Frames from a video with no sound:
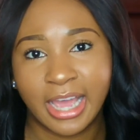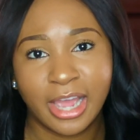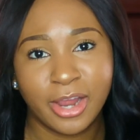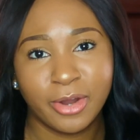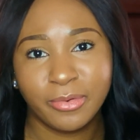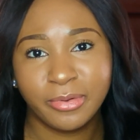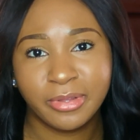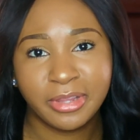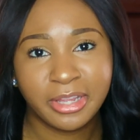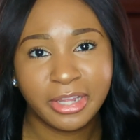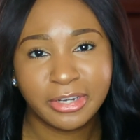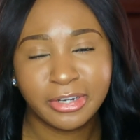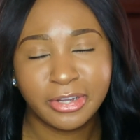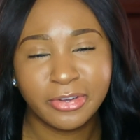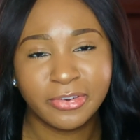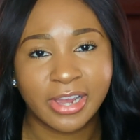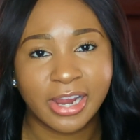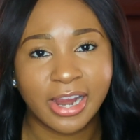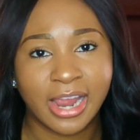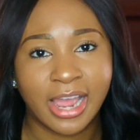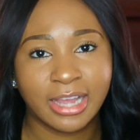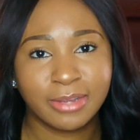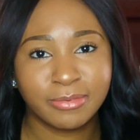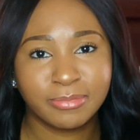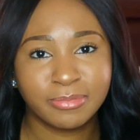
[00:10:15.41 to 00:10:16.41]
I really don't.
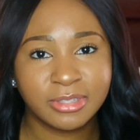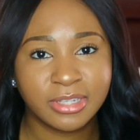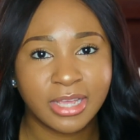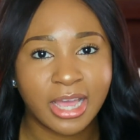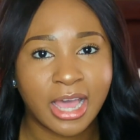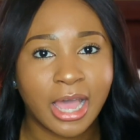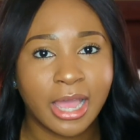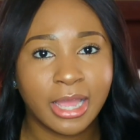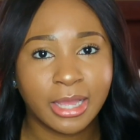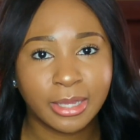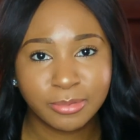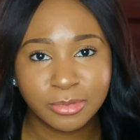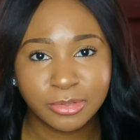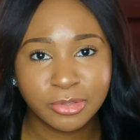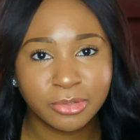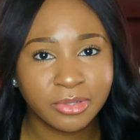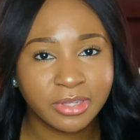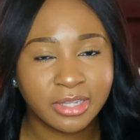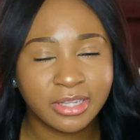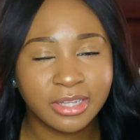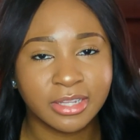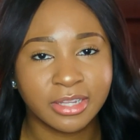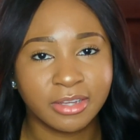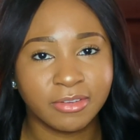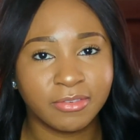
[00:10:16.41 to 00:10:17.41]
I
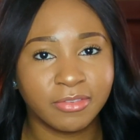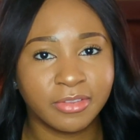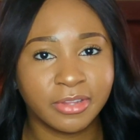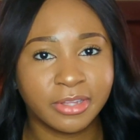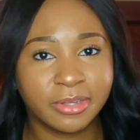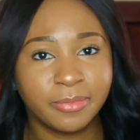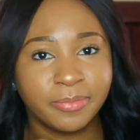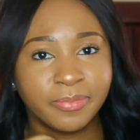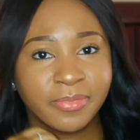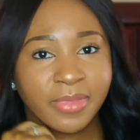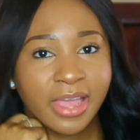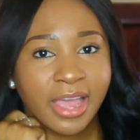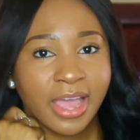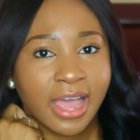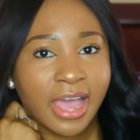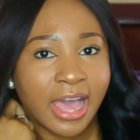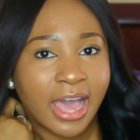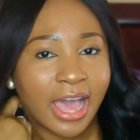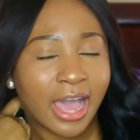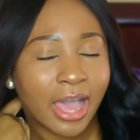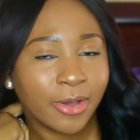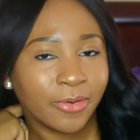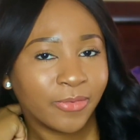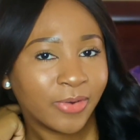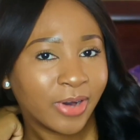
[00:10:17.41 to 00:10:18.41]
absolutely love them.
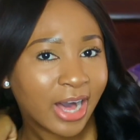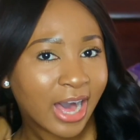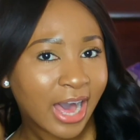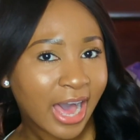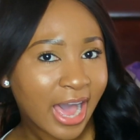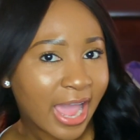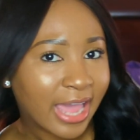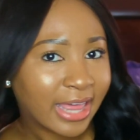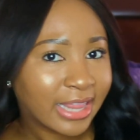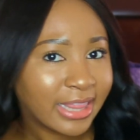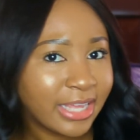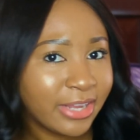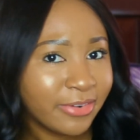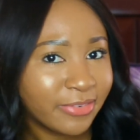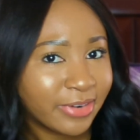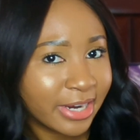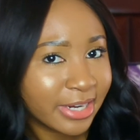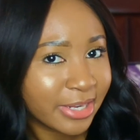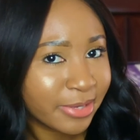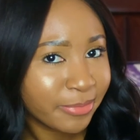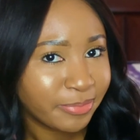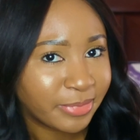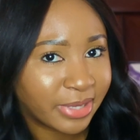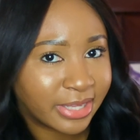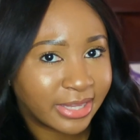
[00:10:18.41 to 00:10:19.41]
I highly
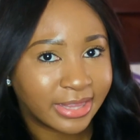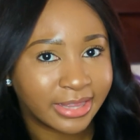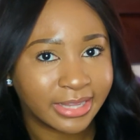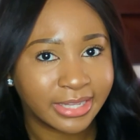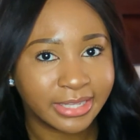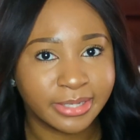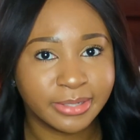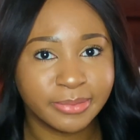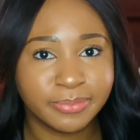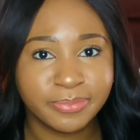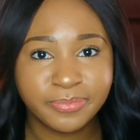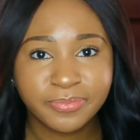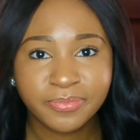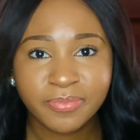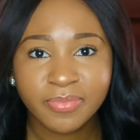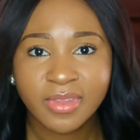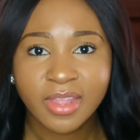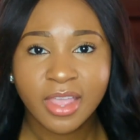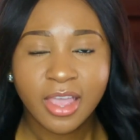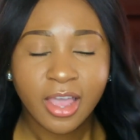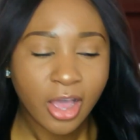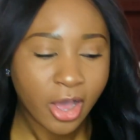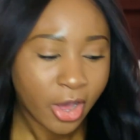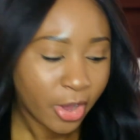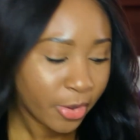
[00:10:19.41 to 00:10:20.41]
recommend them.
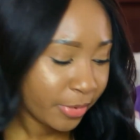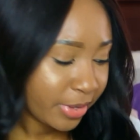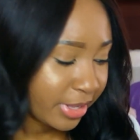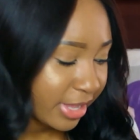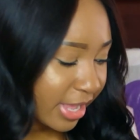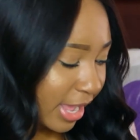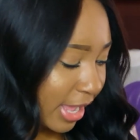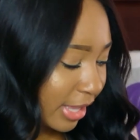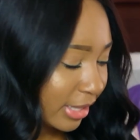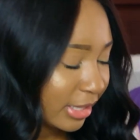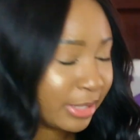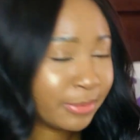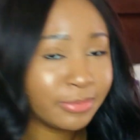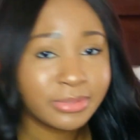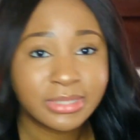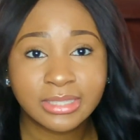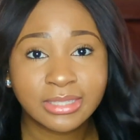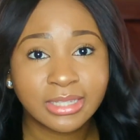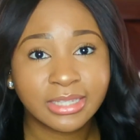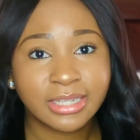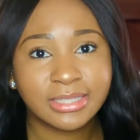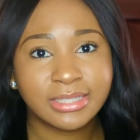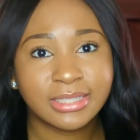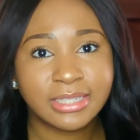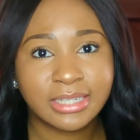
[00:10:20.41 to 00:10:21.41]
Oh yeah,
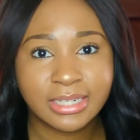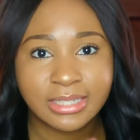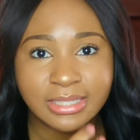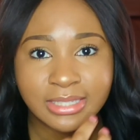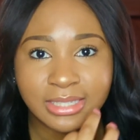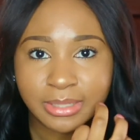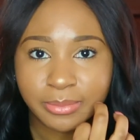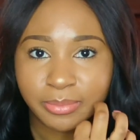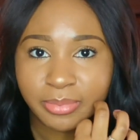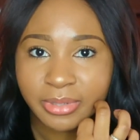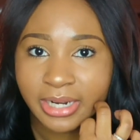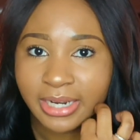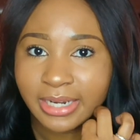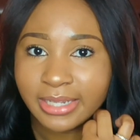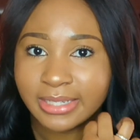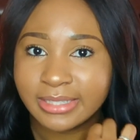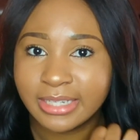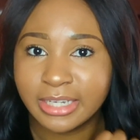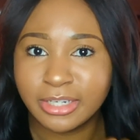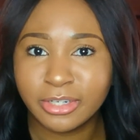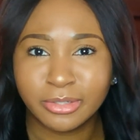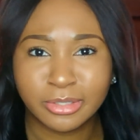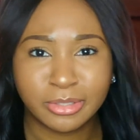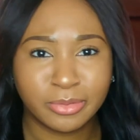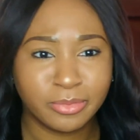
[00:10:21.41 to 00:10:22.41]
let's get into the price.
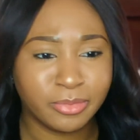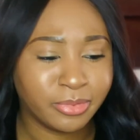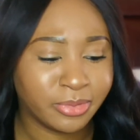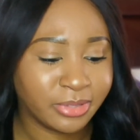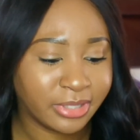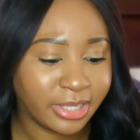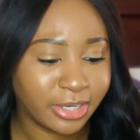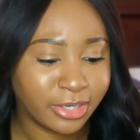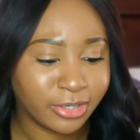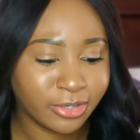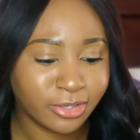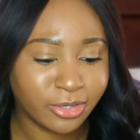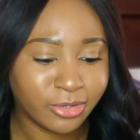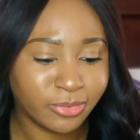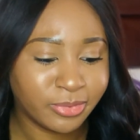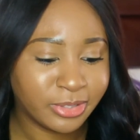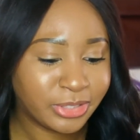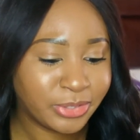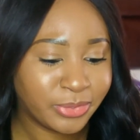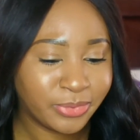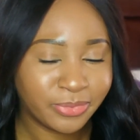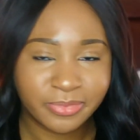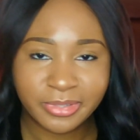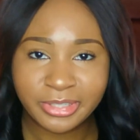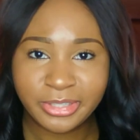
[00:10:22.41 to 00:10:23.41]
I know some people are like, girl,
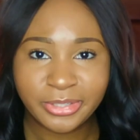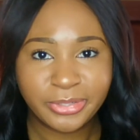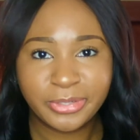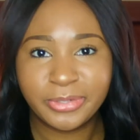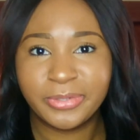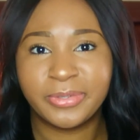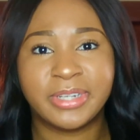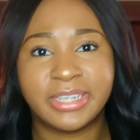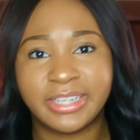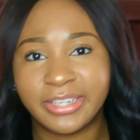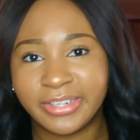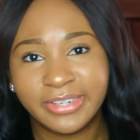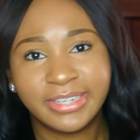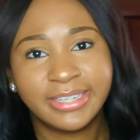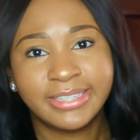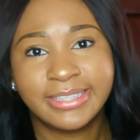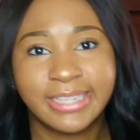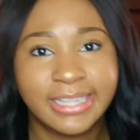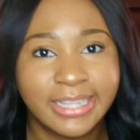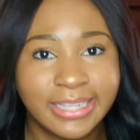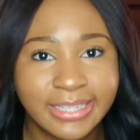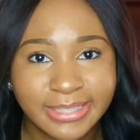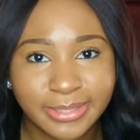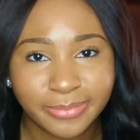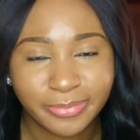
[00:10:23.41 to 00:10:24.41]
what you doing? You didn't
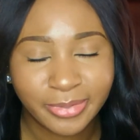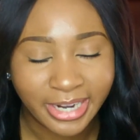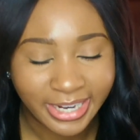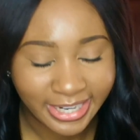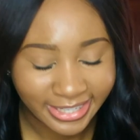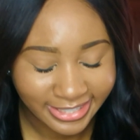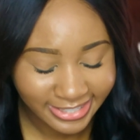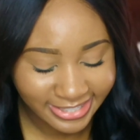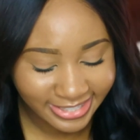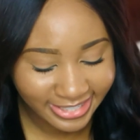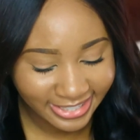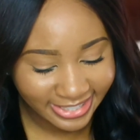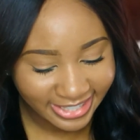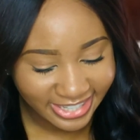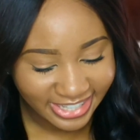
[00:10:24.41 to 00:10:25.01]
tell us the price.